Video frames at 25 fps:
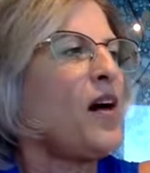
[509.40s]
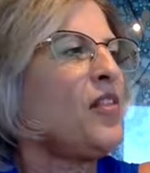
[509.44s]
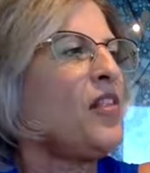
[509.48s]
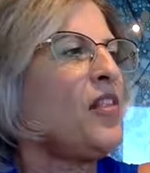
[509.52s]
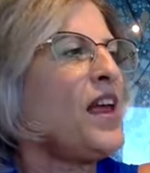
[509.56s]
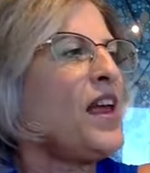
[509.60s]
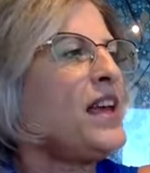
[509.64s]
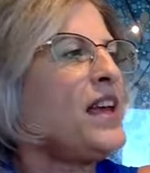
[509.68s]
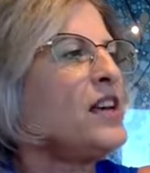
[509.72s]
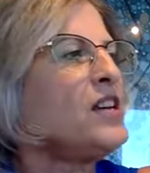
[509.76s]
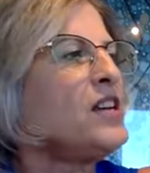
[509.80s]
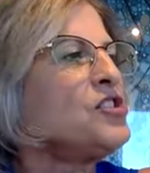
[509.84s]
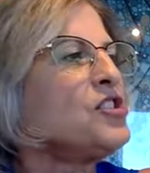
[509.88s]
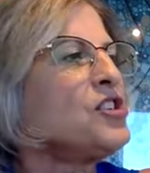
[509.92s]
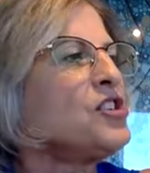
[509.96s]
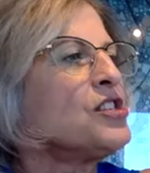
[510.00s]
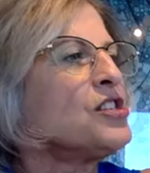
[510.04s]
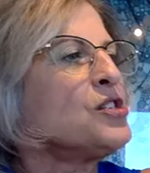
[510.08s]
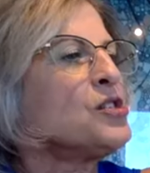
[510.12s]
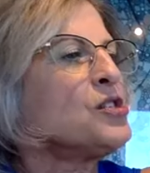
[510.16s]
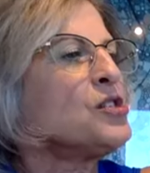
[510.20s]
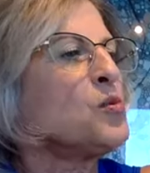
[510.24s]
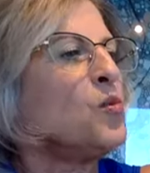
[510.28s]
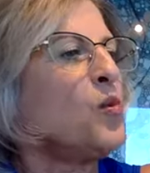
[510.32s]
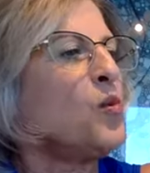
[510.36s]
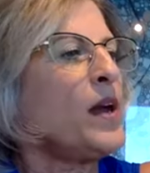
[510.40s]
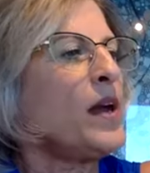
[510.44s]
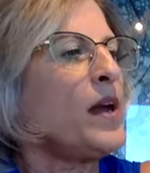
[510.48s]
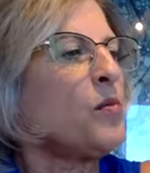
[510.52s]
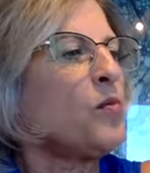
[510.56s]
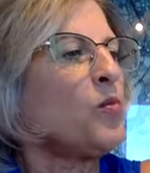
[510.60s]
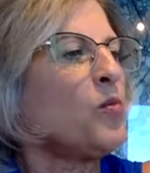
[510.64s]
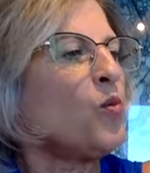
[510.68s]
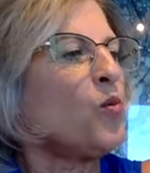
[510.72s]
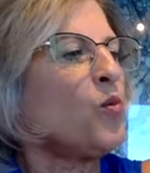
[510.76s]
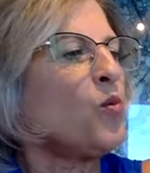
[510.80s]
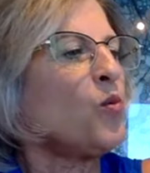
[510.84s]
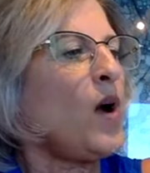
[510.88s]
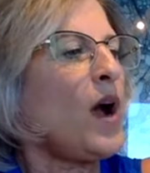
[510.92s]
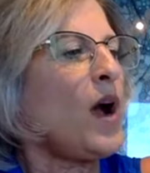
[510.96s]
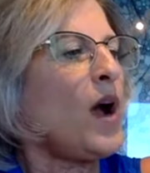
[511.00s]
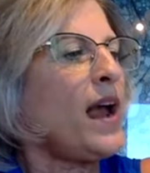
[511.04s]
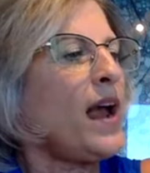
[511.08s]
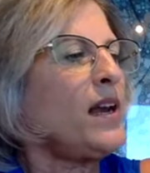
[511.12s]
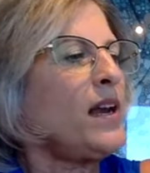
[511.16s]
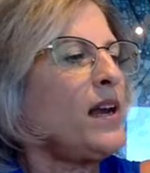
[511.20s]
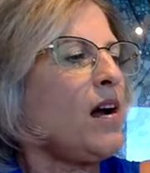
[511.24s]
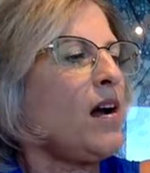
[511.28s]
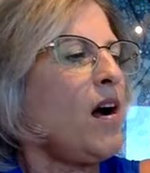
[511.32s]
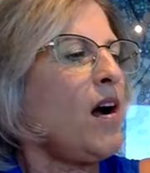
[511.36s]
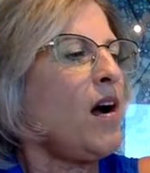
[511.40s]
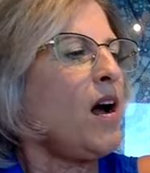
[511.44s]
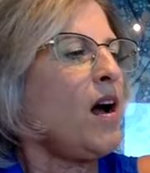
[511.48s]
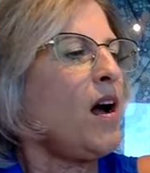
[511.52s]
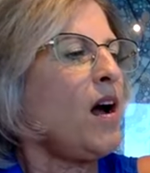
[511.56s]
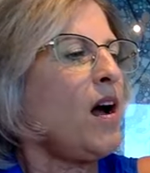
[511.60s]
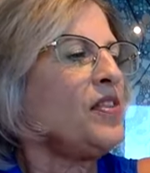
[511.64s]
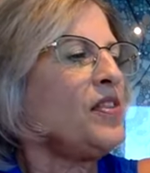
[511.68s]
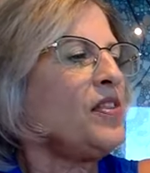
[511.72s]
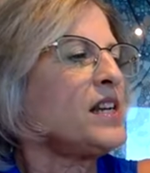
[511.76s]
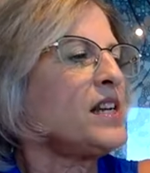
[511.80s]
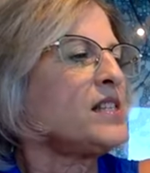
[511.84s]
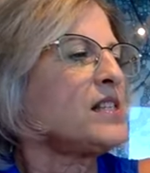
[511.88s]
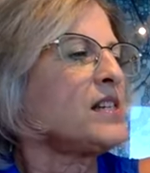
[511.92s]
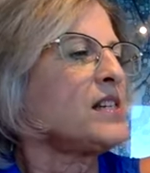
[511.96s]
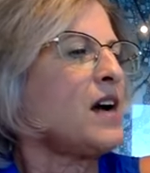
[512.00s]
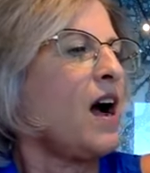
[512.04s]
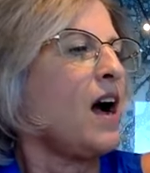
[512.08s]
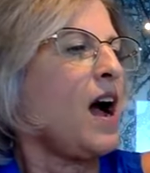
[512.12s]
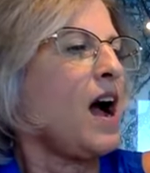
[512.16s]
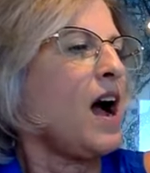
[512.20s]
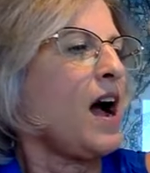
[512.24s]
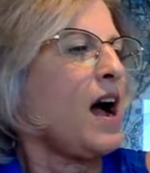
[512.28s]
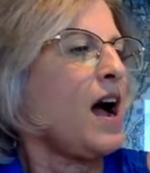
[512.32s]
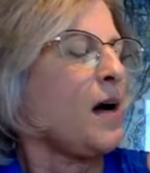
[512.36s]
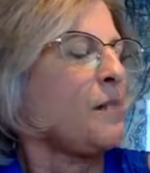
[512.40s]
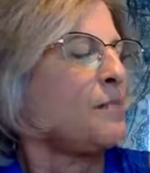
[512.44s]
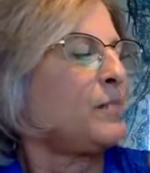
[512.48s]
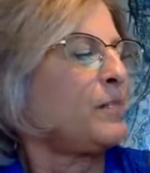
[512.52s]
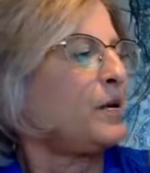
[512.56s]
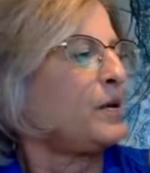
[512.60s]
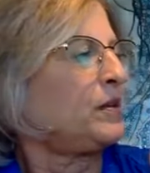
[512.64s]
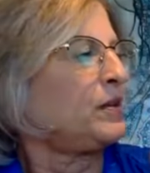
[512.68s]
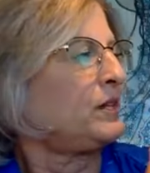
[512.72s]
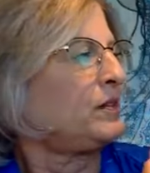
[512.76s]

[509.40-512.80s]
they can just swim right on the top.